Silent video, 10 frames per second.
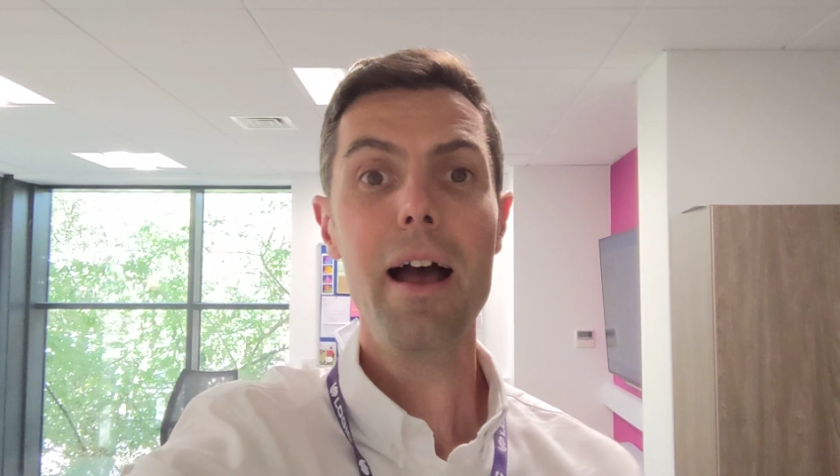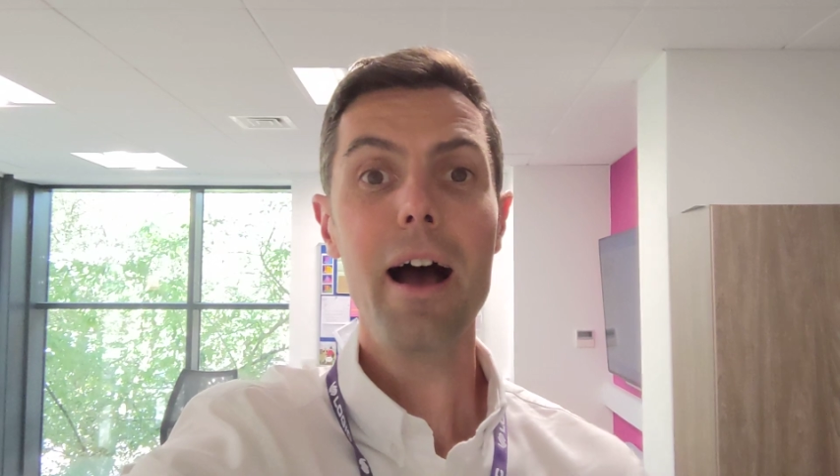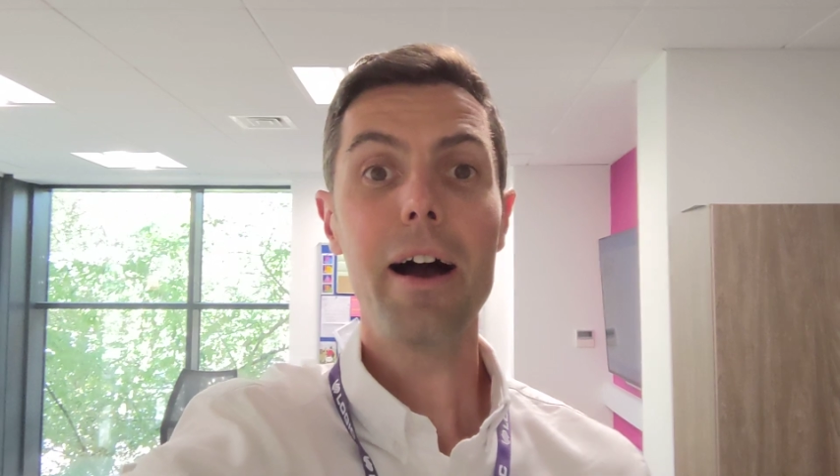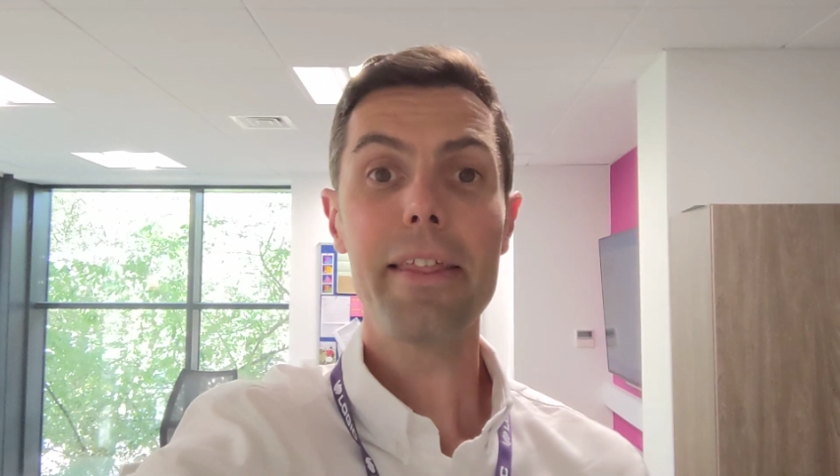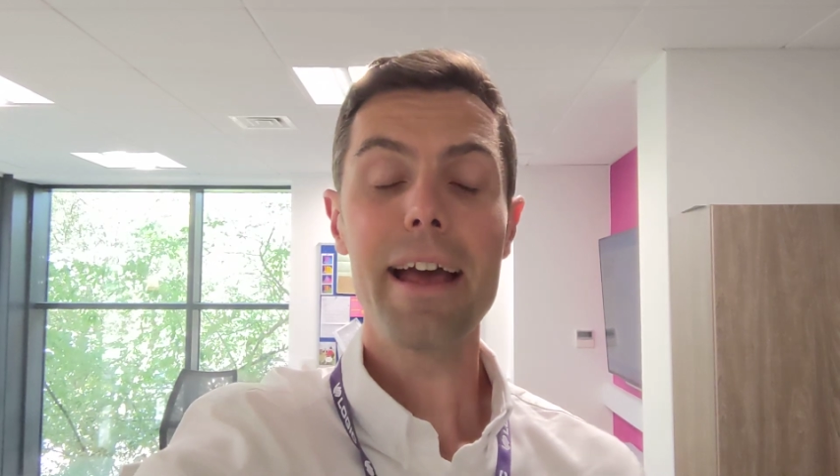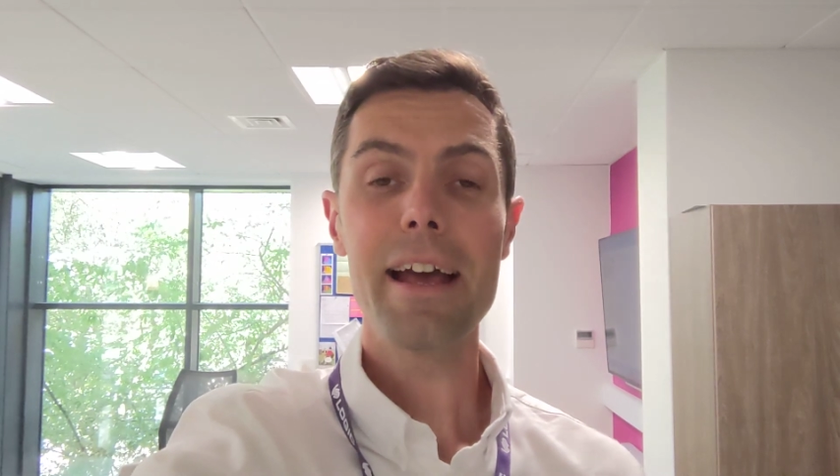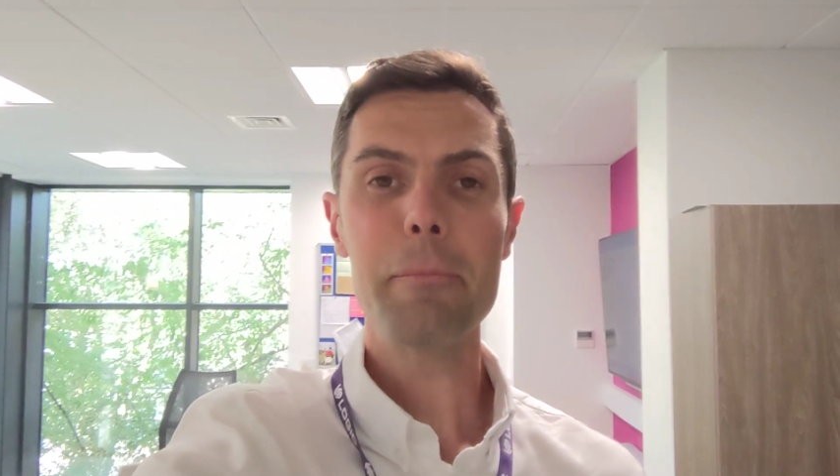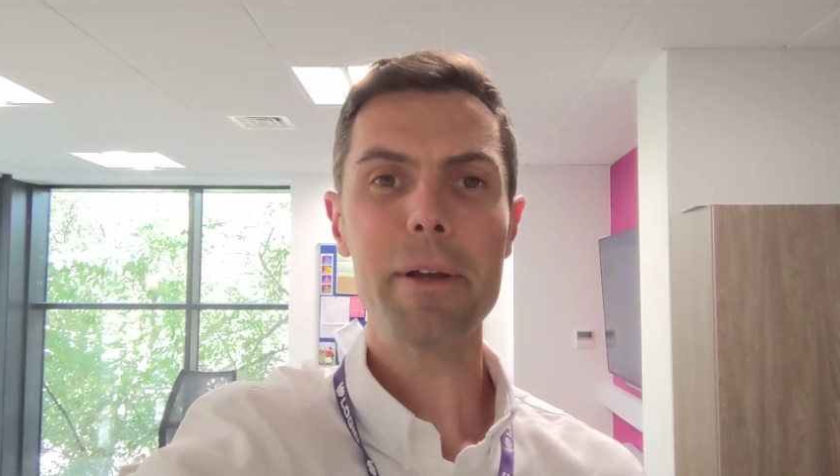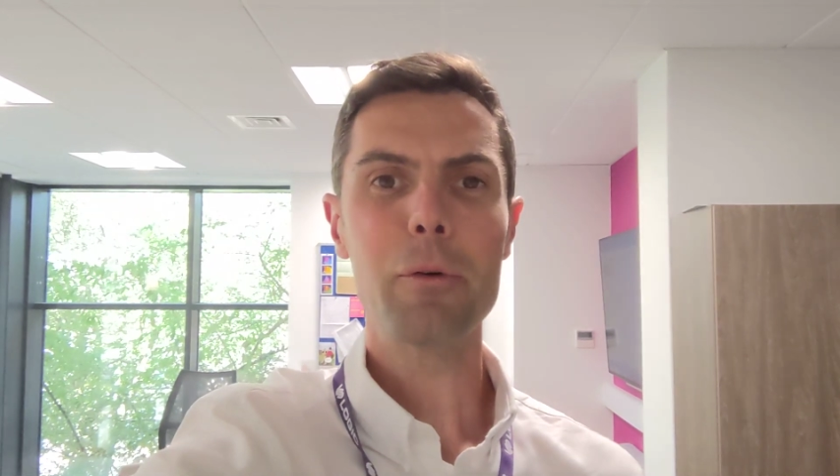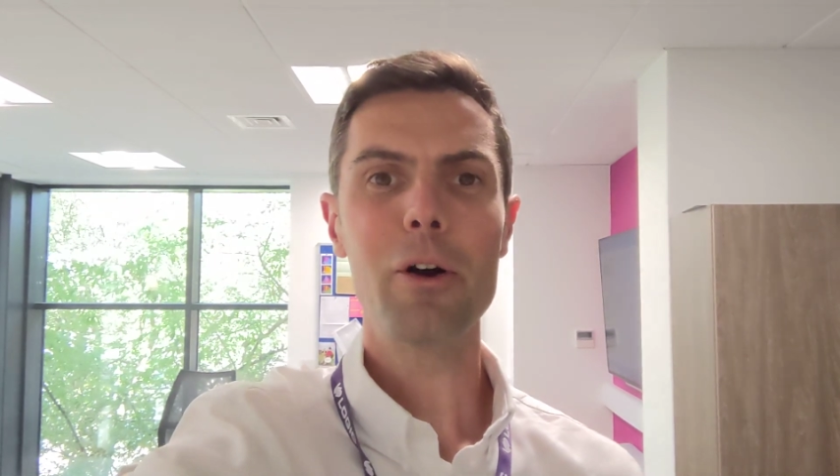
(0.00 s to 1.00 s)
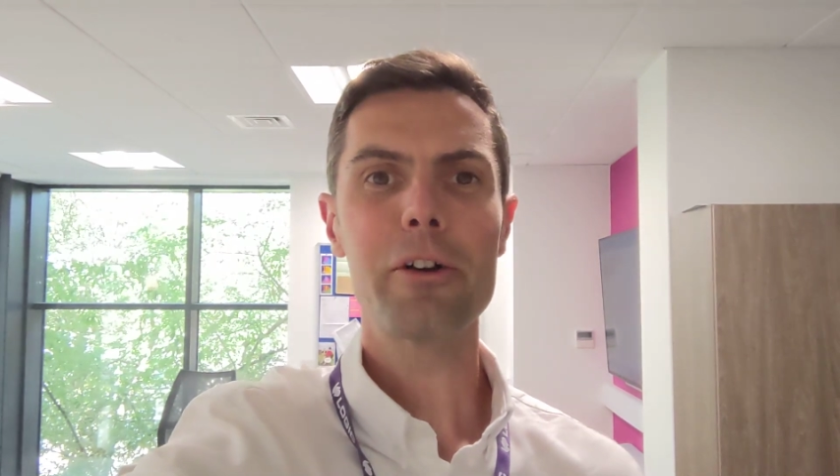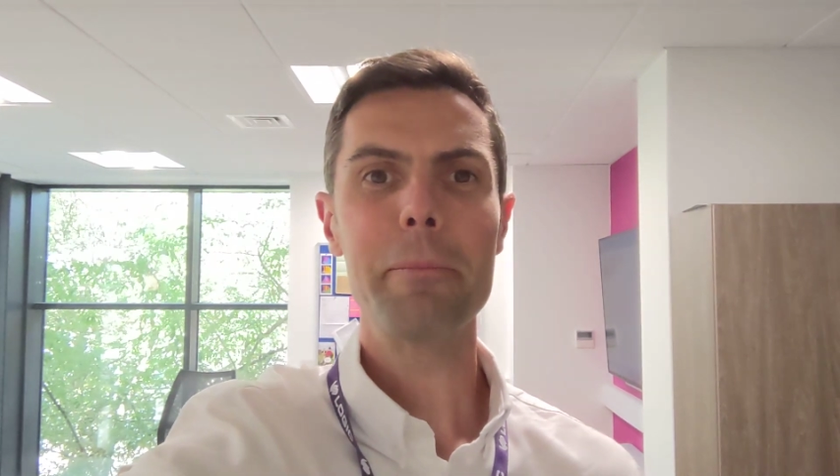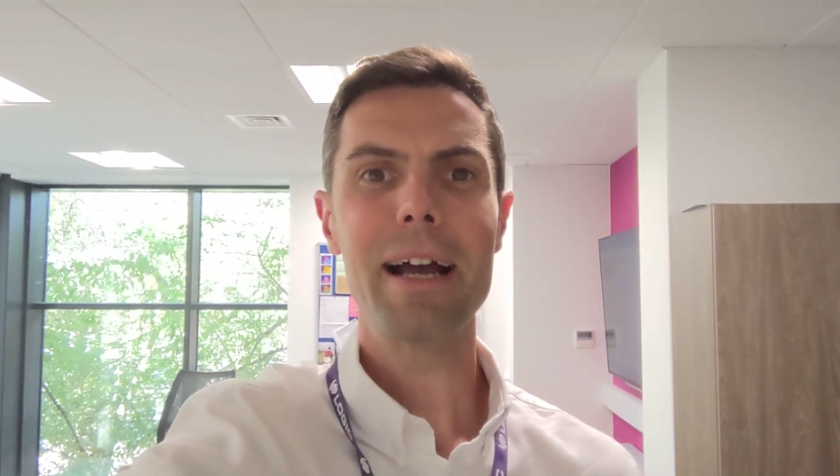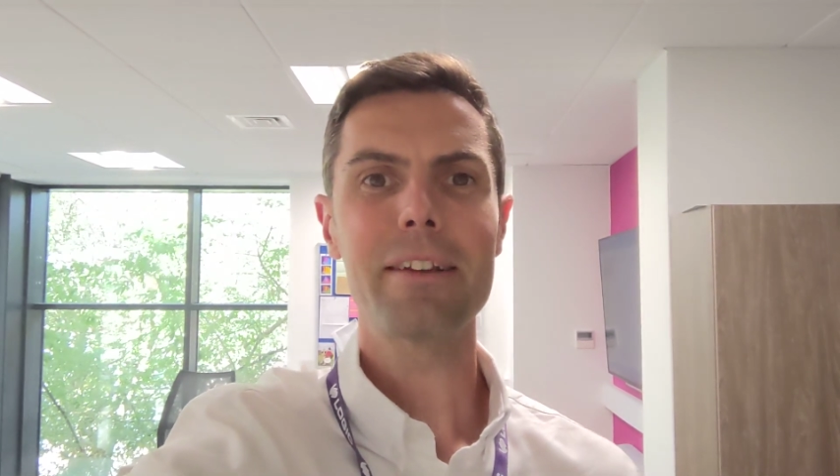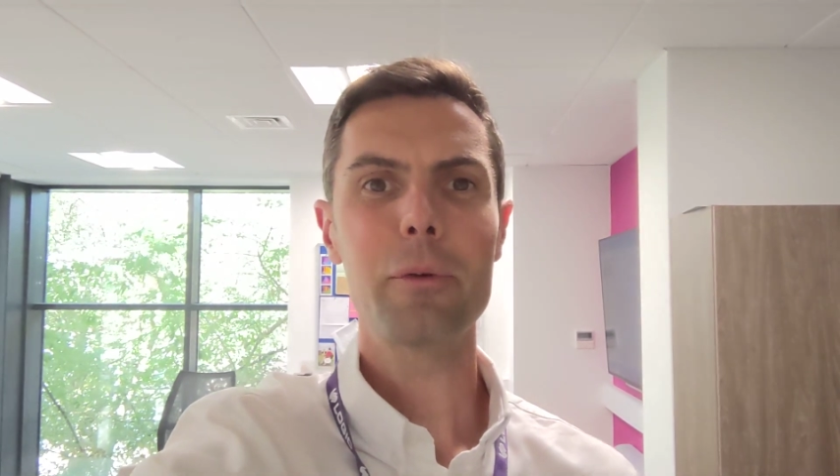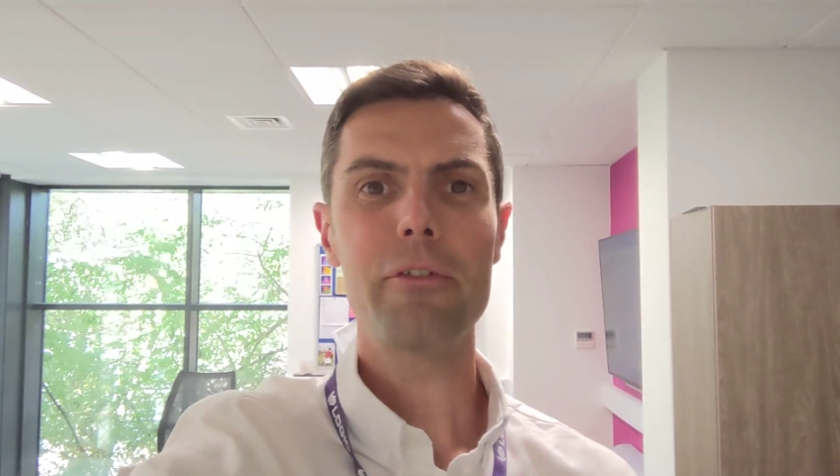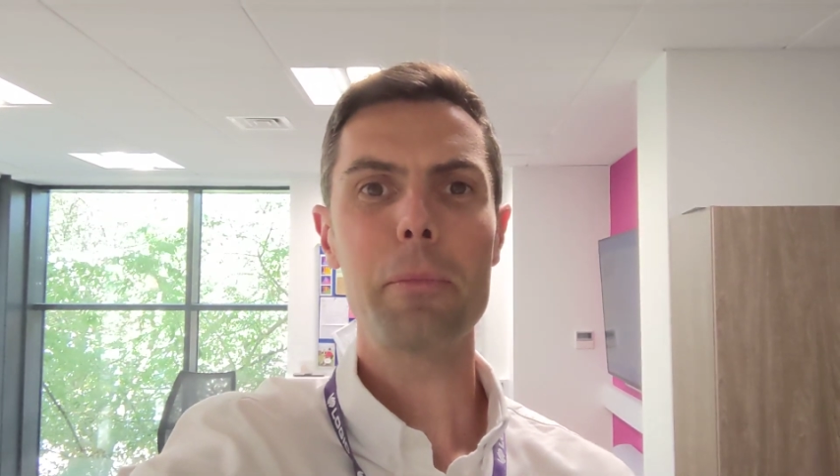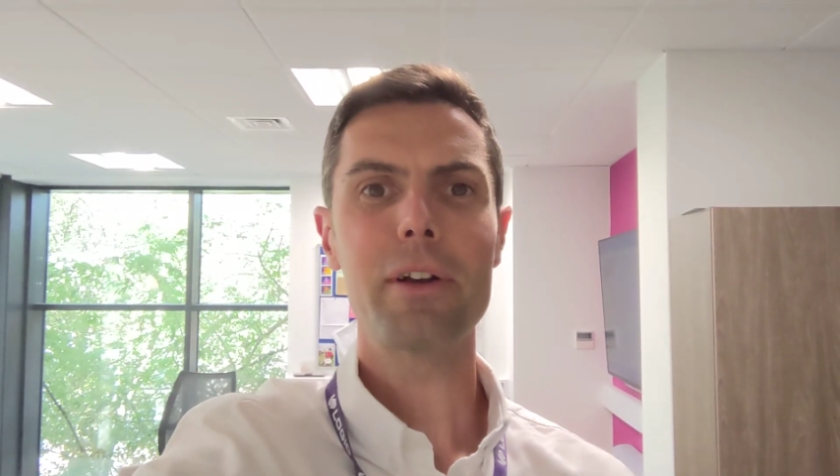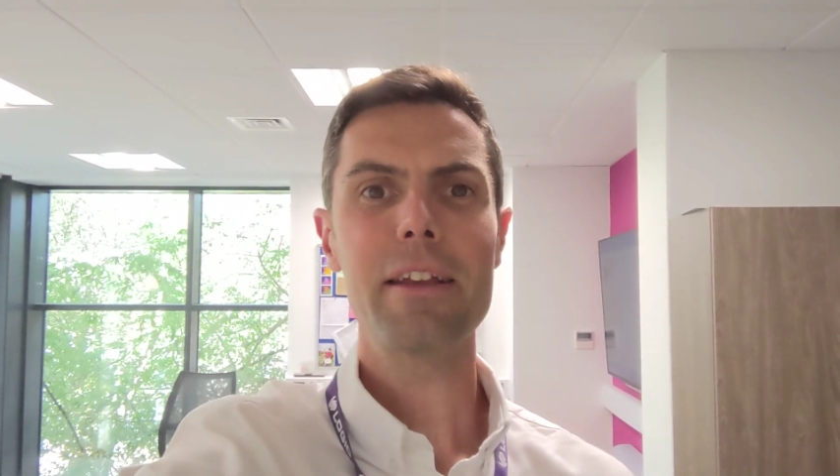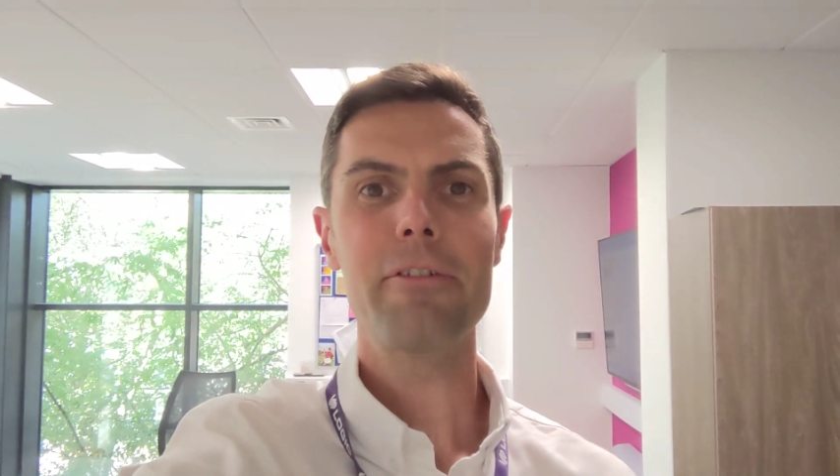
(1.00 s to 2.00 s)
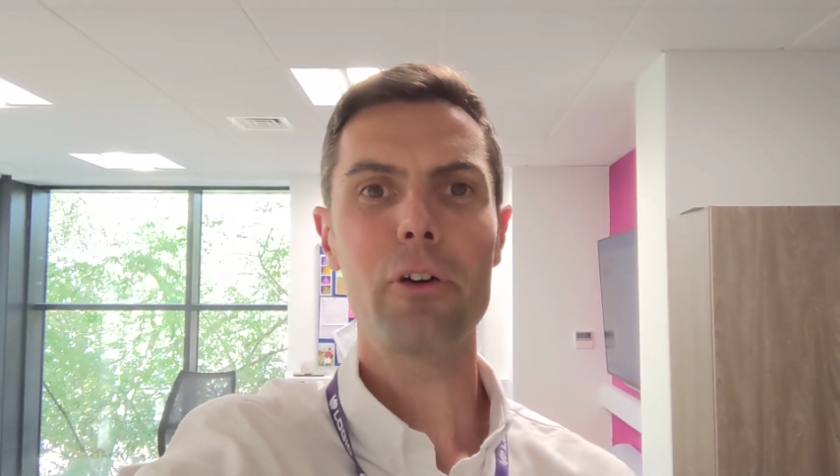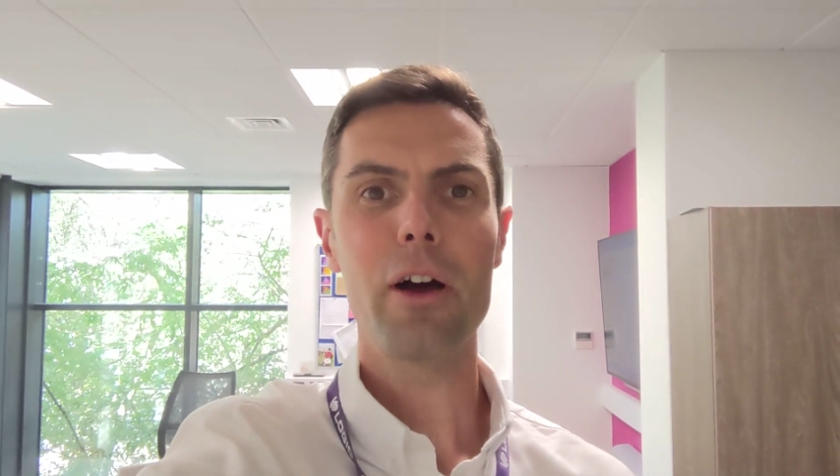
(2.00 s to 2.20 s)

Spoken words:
Hi there, big welcome back to everybody for